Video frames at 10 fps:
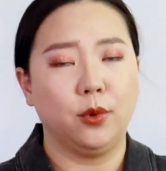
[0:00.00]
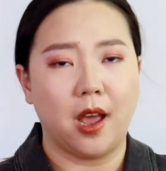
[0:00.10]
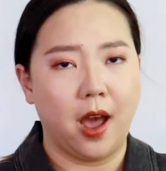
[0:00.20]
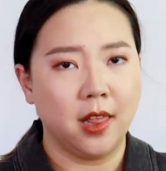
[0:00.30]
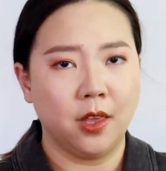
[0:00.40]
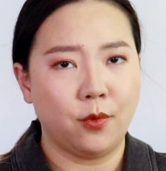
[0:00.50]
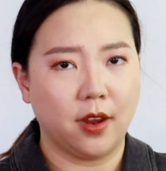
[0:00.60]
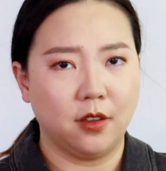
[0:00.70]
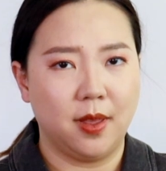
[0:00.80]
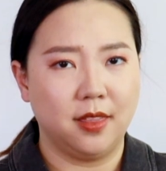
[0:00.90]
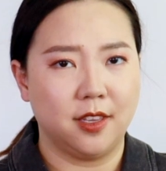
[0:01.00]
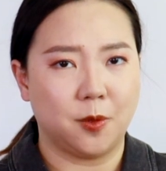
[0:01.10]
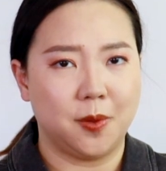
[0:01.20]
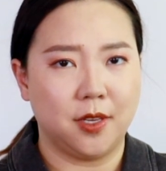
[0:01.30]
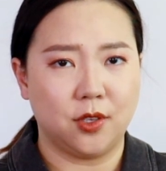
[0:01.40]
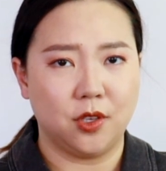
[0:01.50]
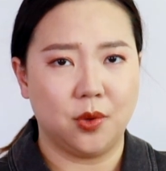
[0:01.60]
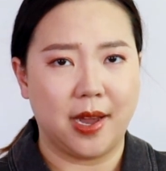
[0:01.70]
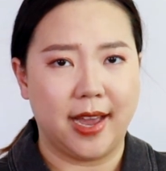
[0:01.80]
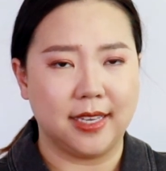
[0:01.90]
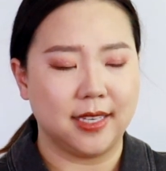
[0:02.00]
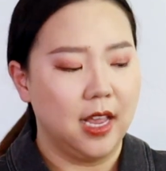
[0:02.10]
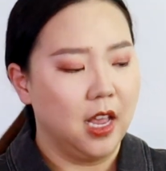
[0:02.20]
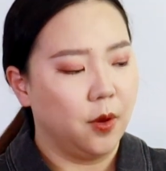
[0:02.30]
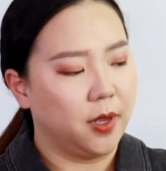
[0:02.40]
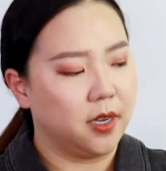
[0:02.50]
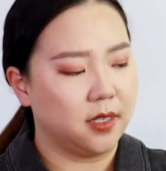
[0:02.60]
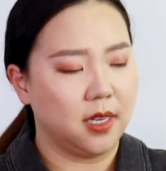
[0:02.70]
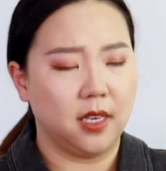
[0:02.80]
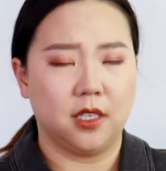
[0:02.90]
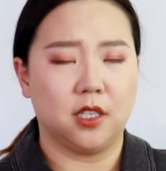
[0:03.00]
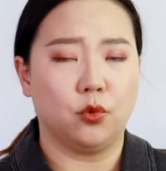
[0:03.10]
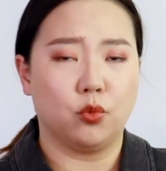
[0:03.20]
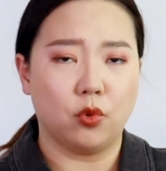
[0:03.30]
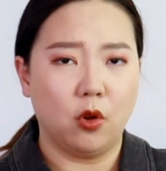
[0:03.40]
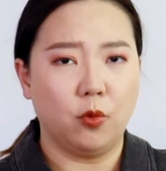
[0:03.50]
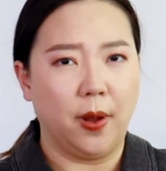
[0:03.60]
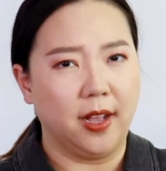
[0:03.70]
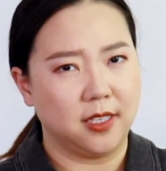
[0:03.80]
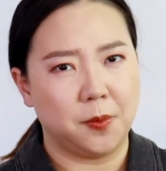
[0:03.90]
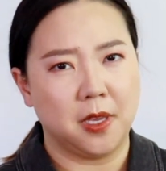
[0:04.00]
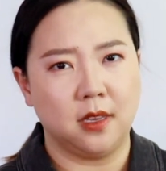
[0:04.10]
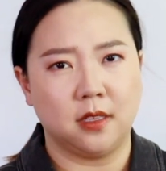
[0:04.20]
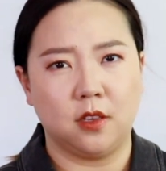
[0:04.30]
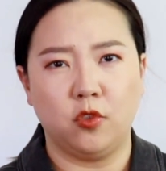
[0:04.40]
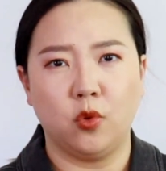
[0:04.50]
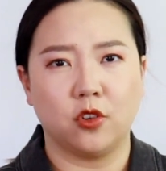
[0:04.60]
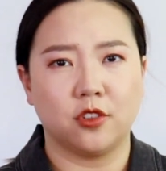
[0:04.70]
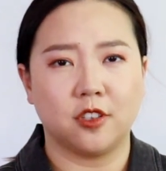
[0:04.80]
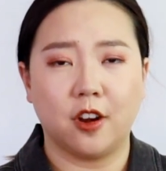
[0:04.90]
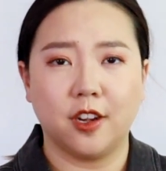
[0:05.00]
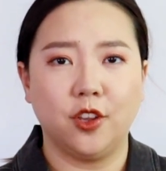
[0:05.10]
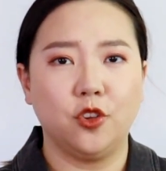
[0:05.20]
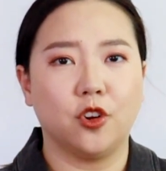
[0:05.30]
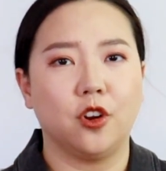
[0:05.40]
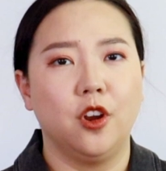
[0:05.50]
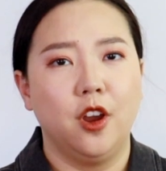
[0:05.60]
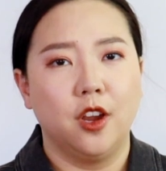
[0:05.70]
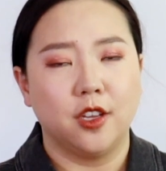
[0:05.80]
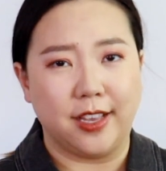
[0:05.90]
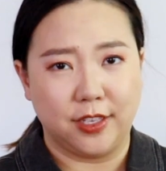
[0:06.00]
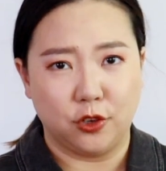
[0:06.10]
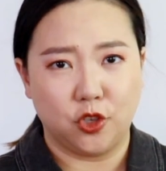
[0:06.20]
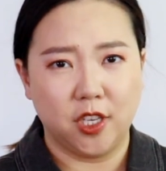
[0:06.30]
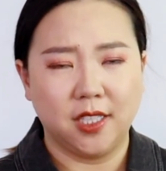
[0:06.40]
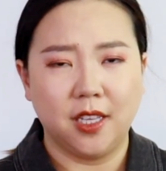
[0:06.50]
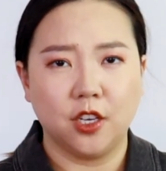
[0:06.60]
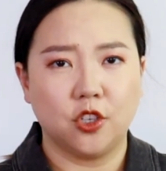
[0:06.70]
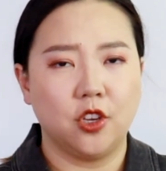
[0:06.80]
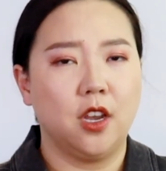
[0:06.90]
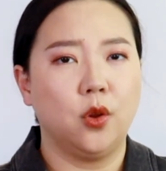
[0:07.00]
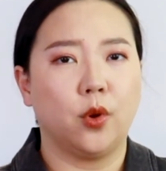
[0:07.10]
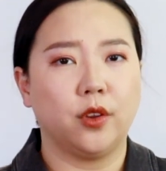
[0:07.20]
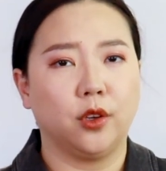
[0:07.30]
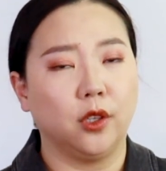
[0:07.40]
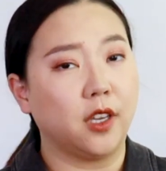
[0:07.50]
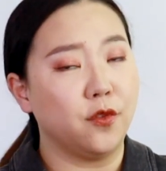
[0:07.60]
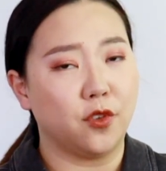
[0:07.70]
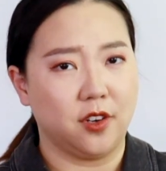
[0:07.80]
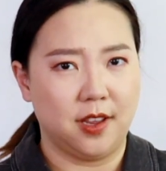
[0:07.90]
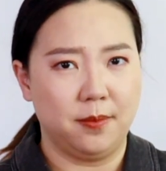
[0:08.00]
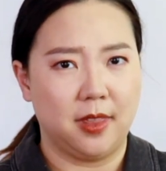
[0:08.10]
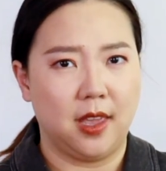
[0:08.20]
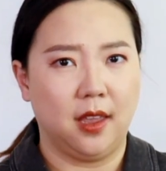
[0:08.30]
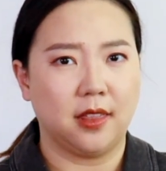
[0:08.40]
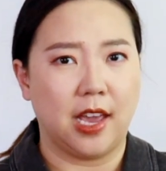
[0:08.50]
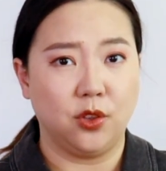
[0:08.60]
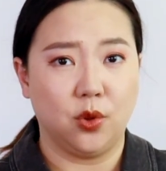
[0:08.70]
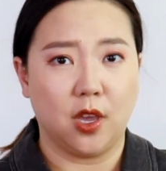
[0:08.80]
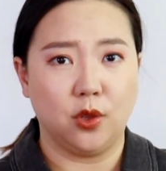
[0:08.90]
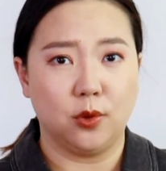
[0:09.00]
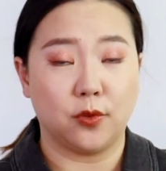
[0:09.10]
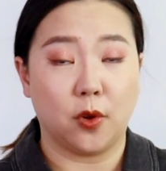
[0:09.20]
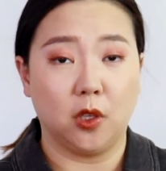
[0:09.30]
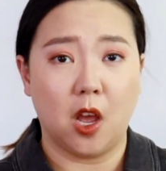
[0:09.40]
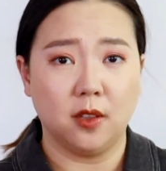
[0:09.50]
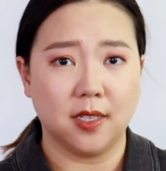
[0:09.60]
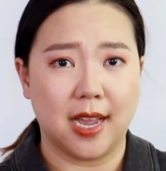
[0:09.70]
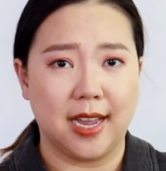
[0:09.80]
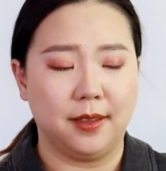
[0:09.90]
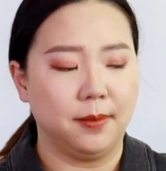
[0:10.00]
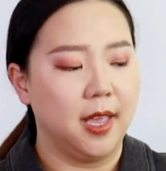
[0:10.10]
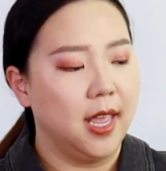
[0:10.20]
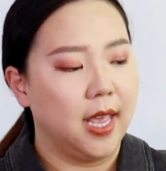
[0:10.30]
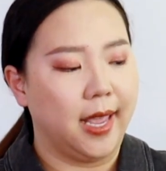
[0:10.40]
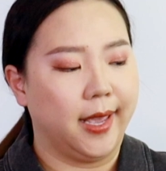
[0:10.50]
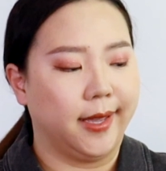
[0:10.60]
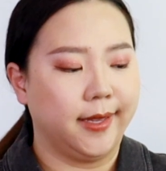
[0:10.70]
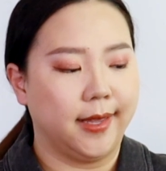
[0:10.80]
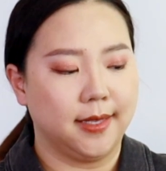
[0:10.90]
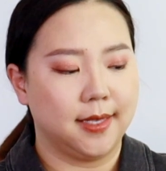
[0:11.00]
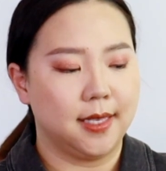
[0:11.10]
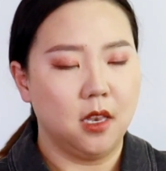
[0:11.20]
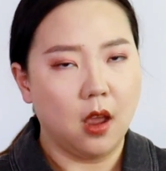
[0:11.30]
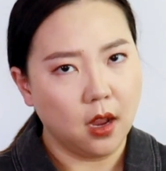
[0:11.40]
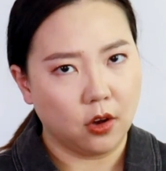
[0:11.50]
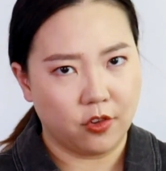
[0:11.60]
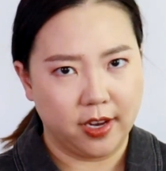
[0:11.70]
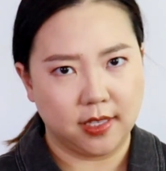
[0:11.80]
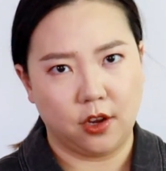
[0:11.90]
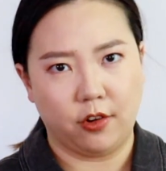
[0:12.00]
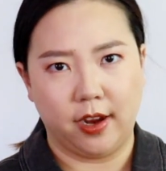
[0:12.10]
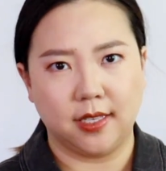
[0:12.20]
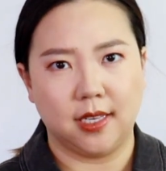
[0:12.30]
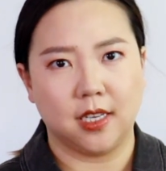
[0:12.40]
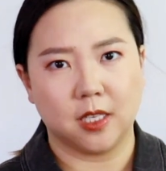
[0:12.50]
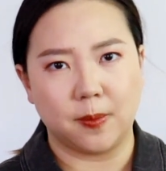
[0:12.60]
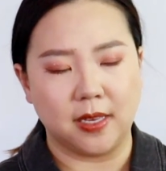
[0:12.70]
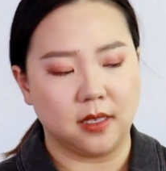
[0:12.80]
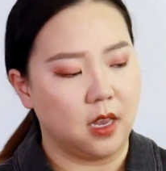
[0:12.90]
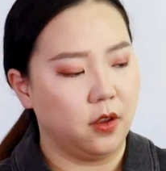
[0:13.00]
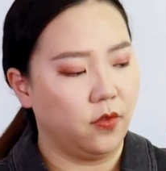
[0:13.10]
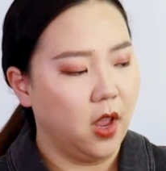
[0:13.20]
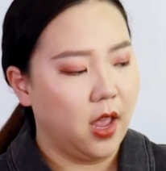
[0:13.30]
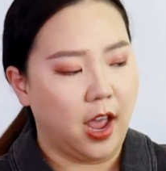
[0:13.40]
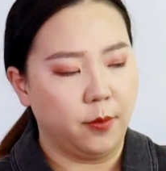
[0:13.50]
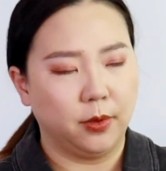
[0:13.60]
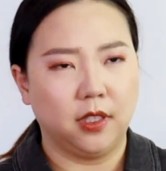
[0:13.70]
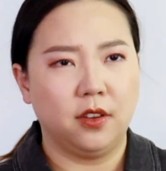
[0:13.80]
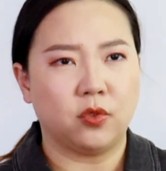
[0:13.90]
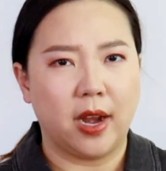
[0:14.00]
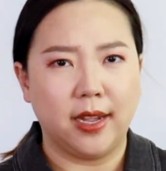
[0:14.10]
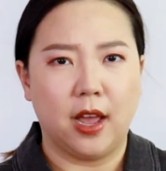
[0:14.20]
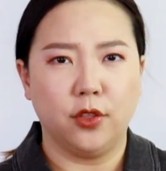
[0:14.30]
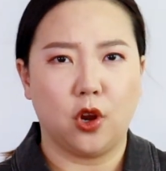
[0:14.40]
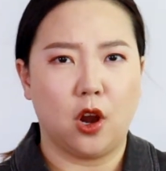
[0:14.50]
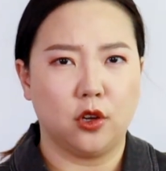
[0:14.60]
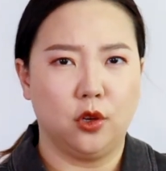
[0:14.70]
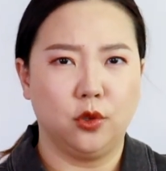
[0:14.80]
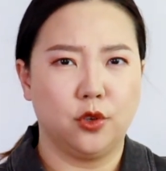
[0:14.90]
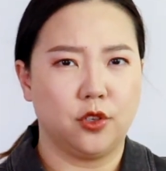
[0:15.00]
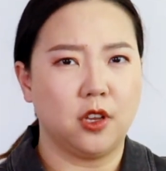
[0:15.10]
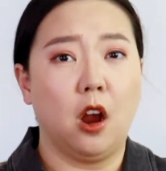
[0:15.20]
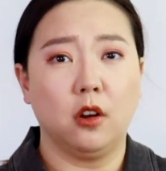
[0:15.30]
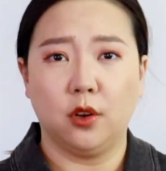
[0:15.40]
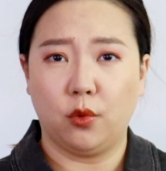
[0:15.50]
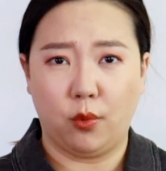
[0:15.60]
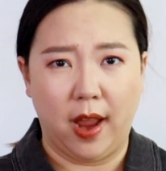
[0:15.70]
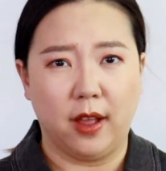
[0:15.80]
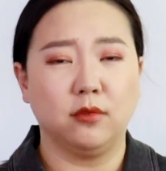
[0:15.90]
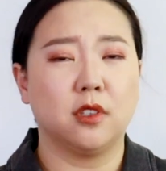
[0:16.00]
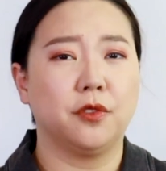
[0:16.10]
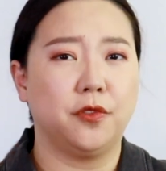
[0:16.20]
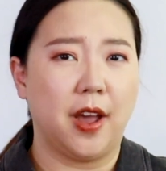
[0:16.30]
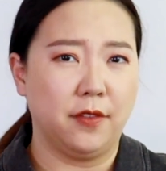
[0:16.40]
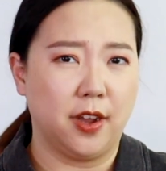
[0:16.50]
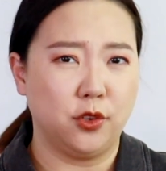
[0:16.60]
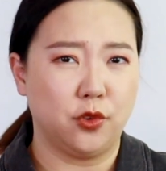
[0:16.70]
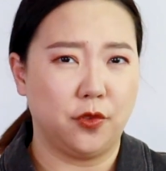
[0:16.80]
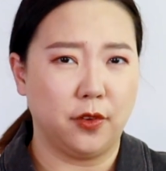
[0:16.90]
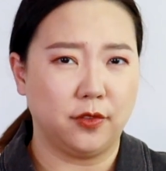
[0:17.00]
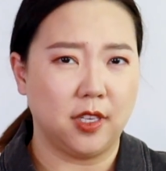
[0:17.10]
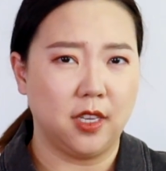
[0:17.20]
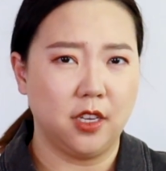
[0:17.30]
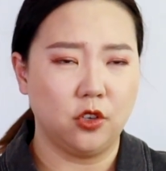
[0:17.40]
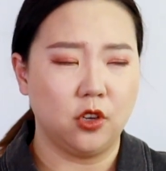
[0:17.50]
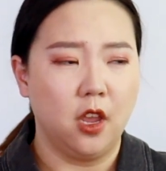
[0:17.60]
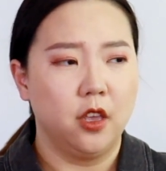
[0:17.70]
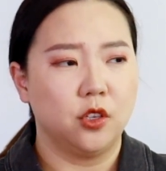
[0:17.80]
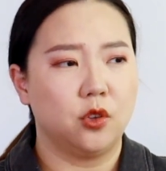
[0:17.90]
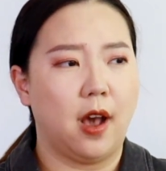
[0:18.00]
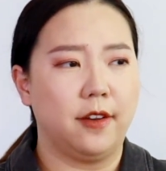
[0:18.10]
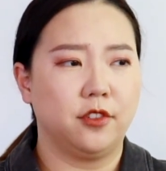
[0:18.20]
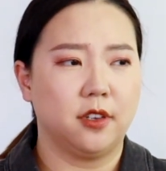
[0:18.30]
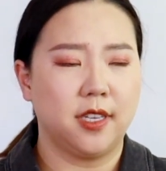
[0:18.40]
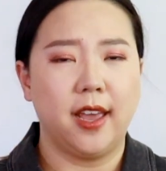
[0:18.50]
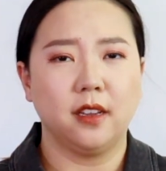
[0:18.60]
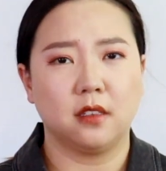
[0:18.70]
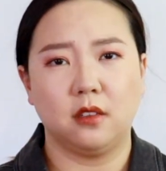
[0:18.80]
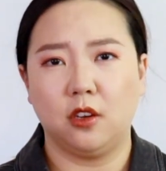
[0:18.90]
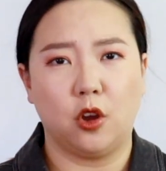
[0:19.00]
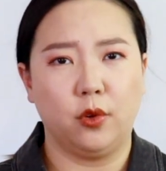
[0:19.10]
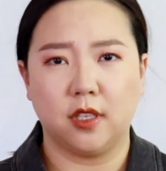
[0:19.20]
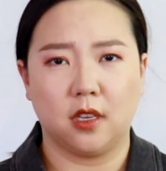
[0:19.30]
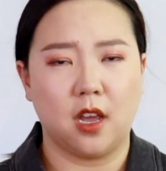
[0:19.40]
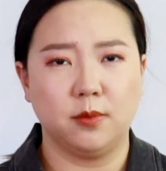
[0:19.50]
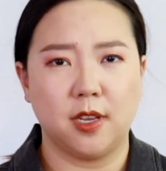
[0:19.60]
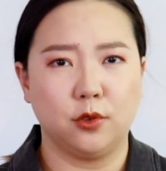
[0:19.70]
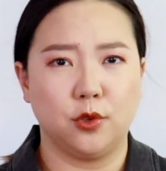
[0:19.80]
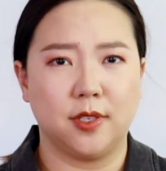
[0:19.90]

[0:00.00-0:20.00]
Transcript: would highly recommend this piece to you guys because it is a robust piece. If you are starting your SLG collection or you're looking for something that you can use for a long time and that's not crazy, crazy expensive. I believe right now the card holders are around 550-ish. So after tax, you know, it comes out to